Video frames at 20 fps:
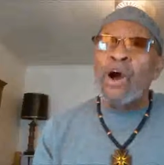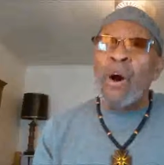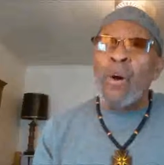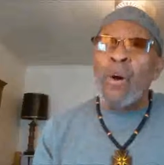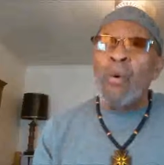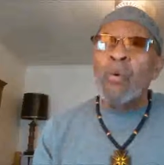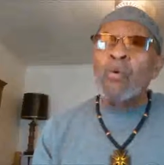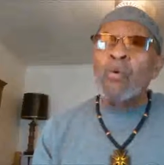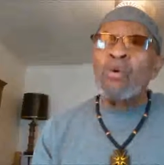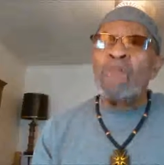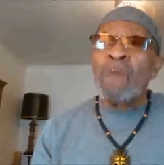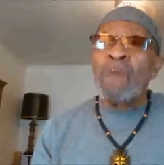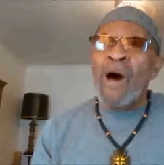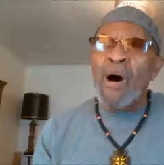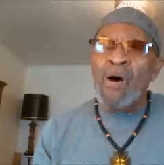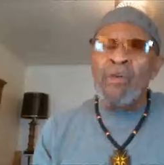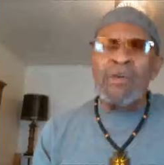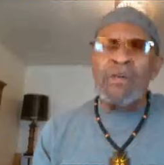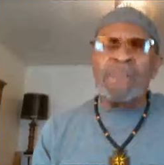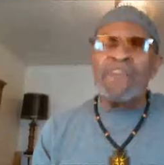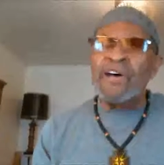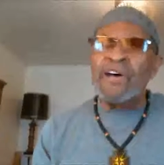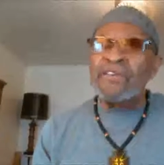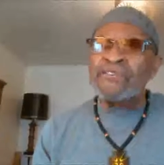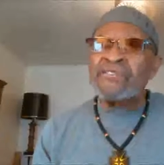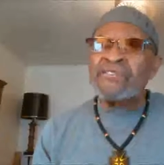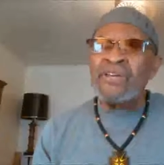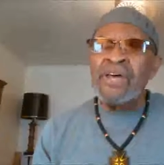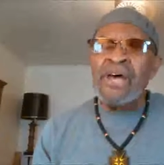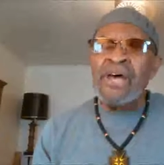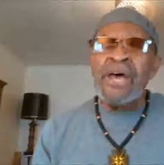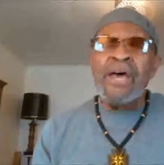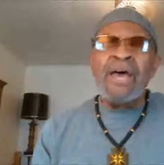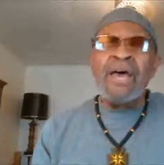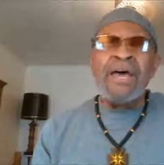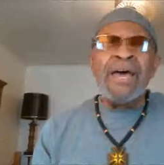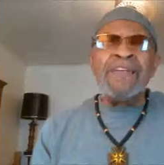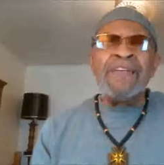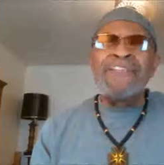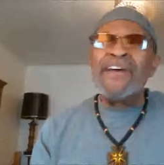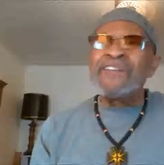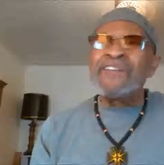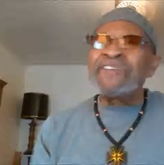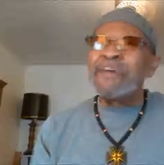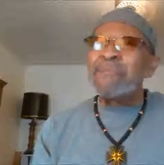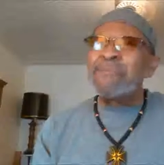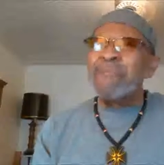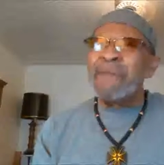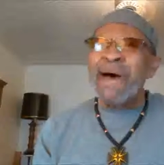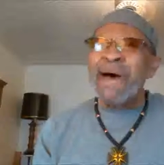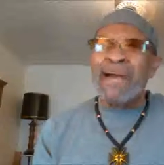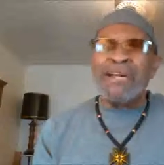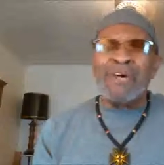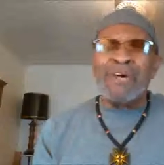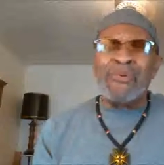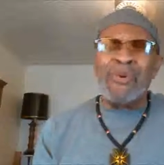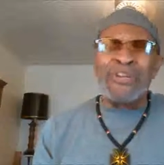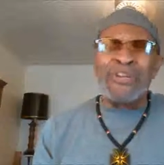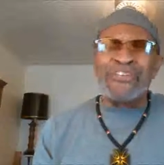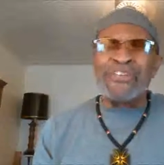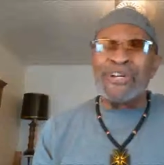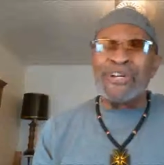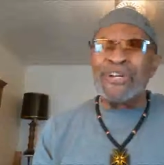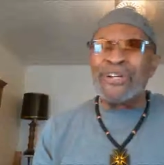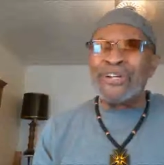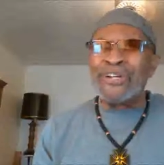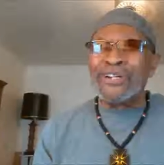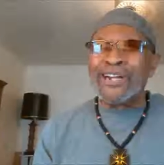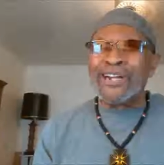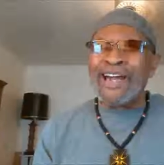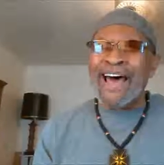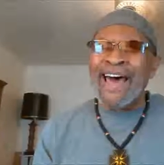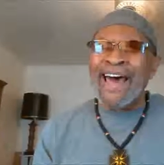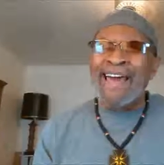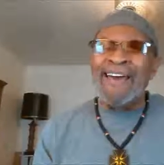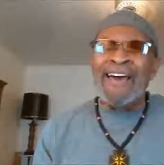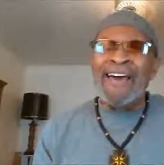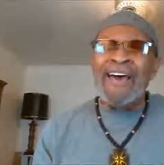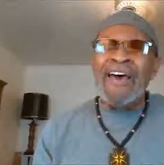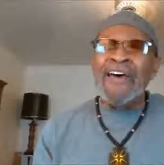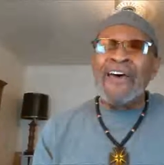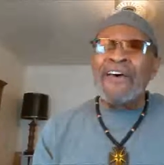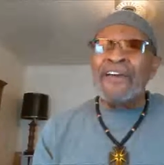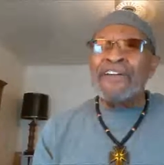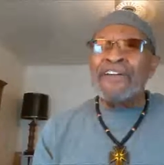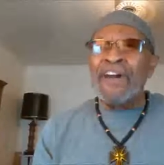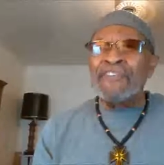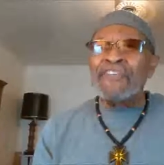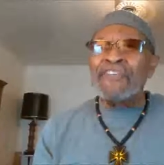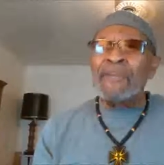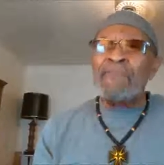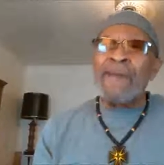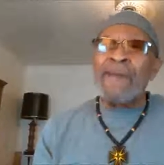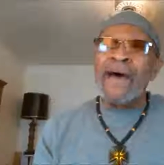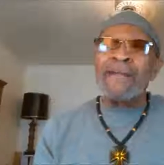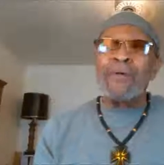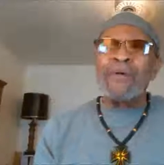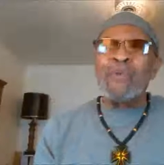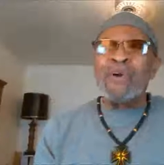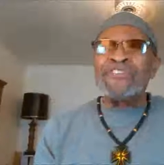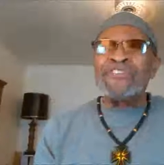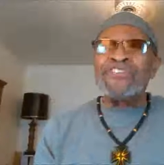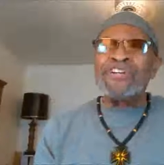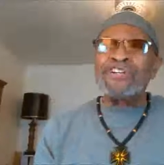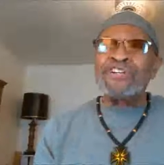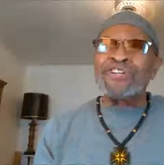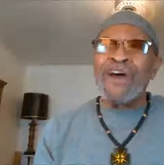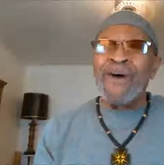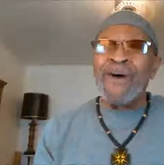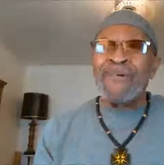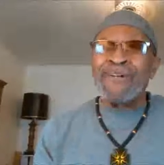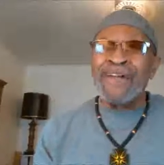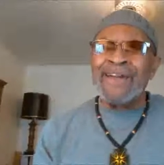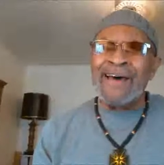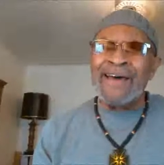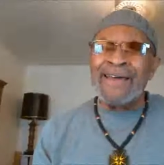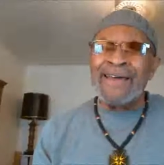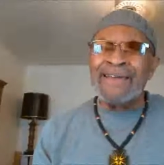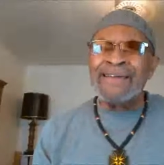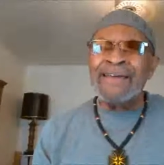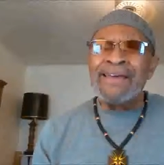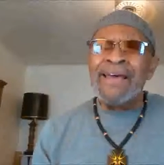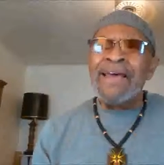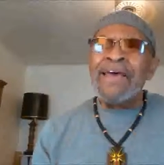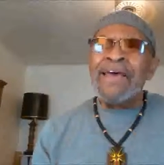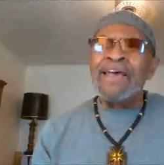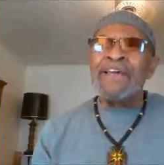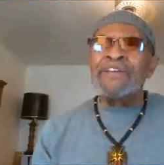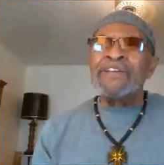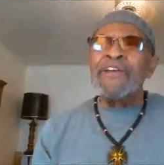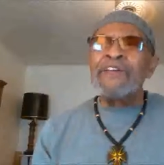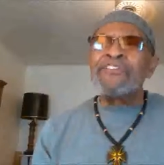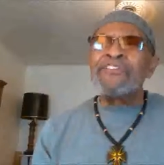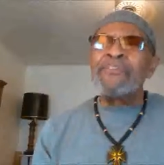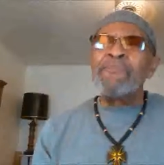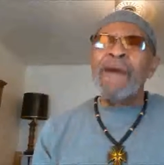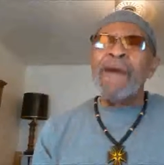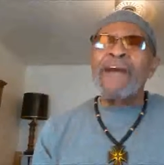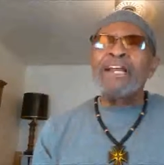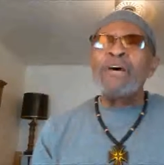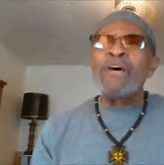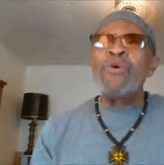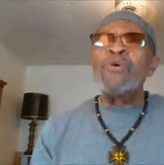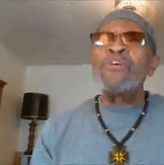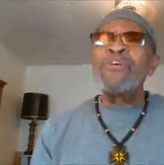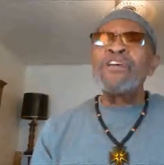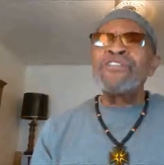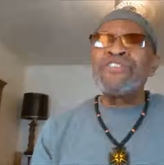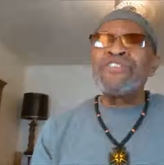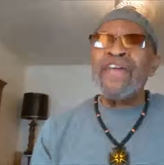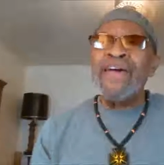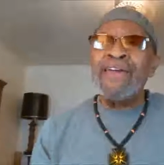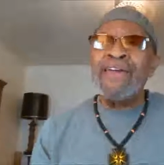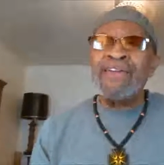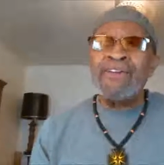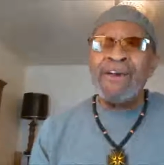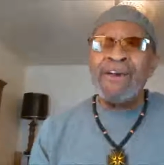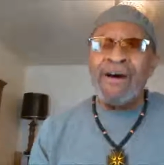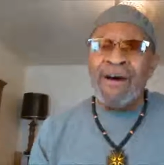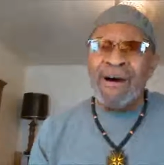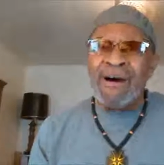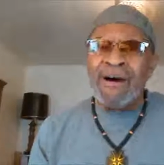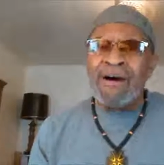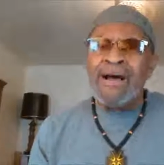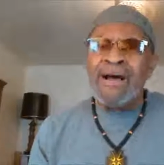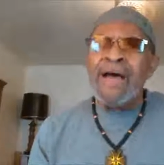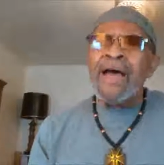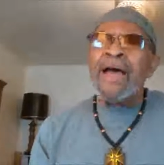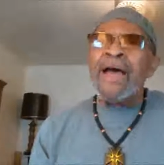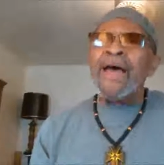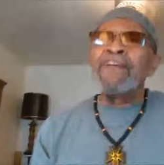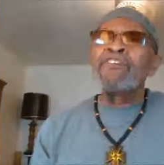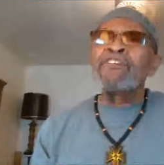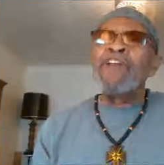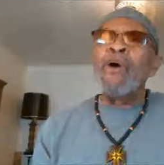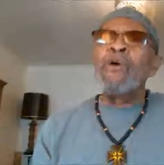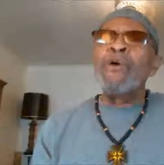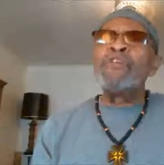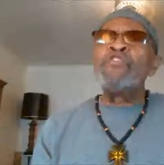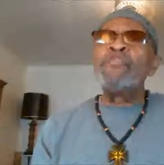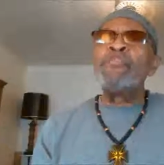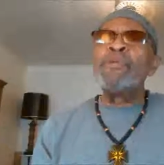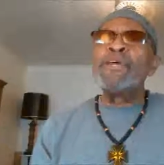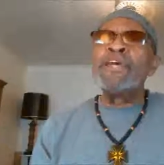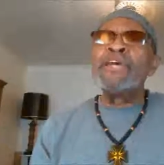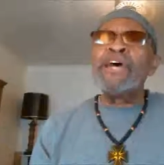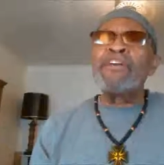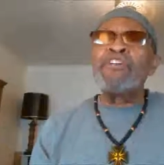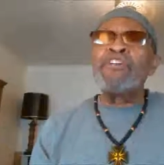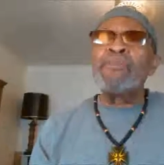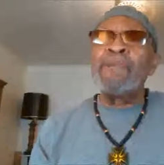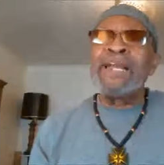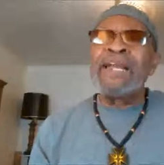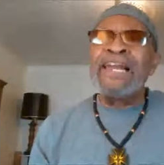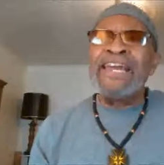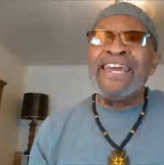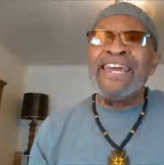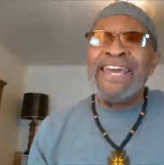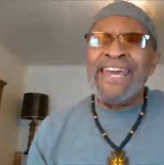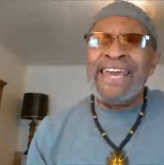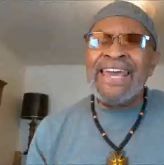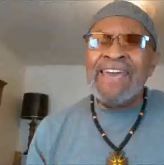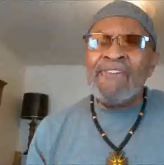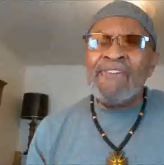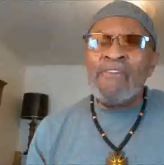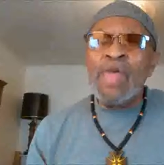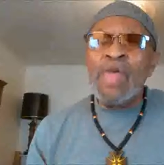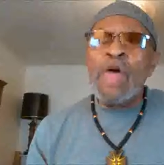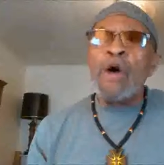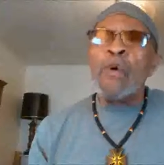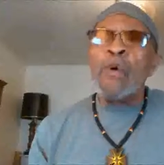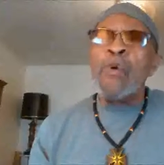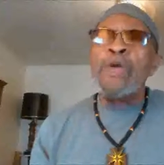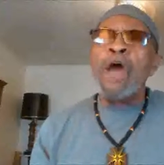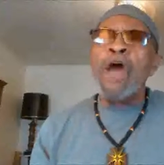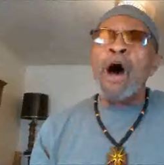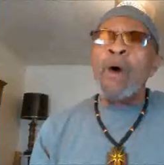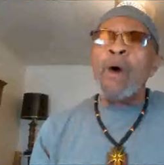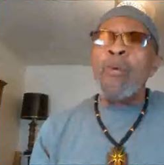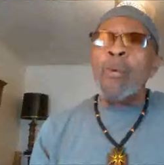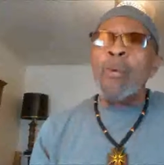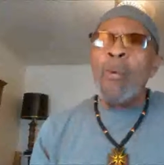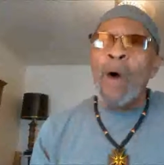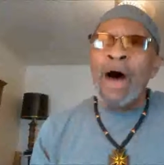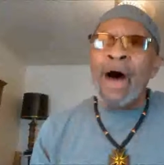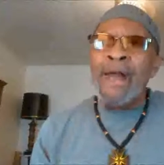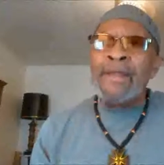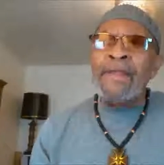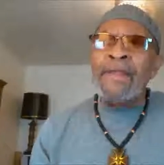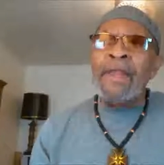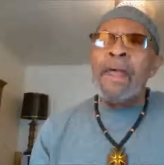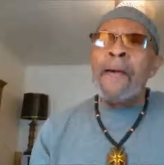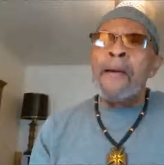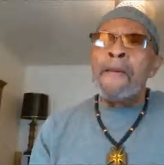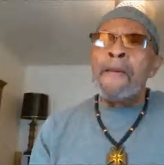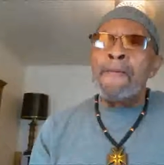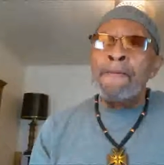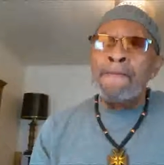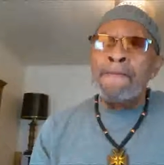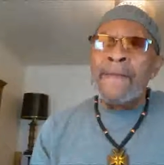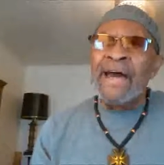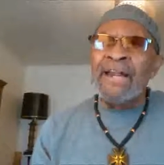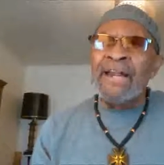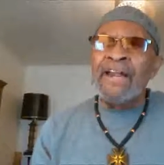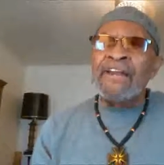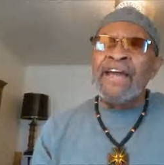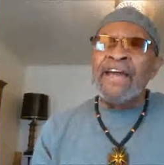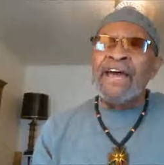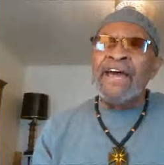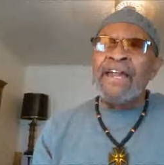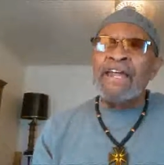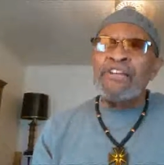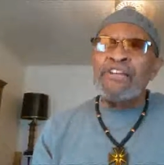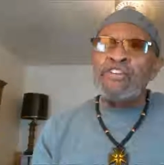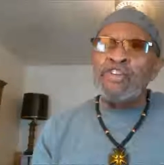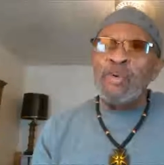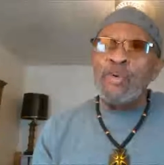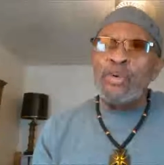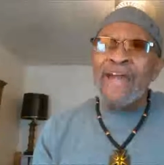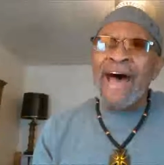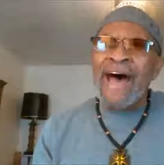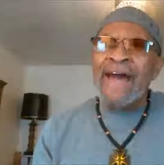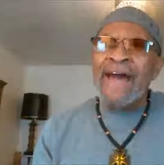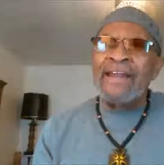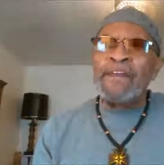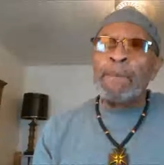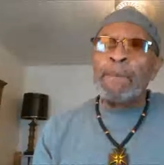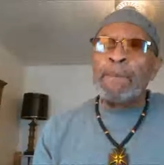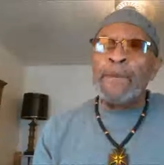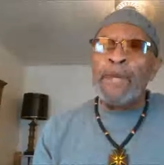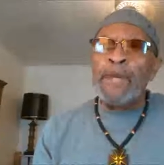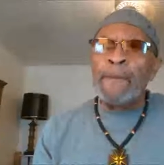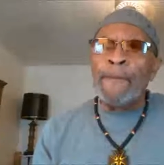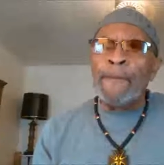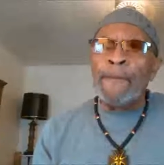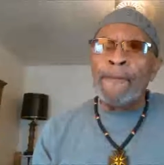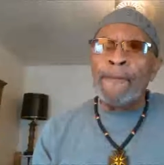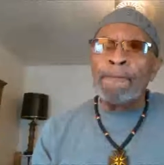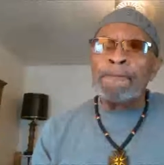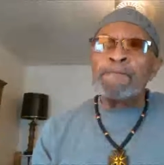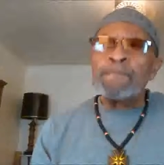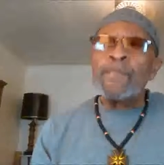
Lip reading: goal of all of us. It doesn't matter what you look like. It doesn't matter what you talk like. It doesn't matter who you think you are. As long as you begin to believe we are one melanated, united people,